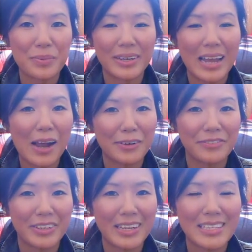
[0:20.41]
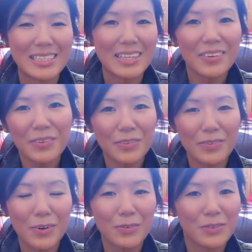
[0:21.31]
but however, it still
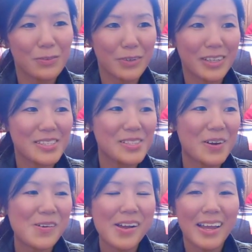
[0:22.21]
won't work, so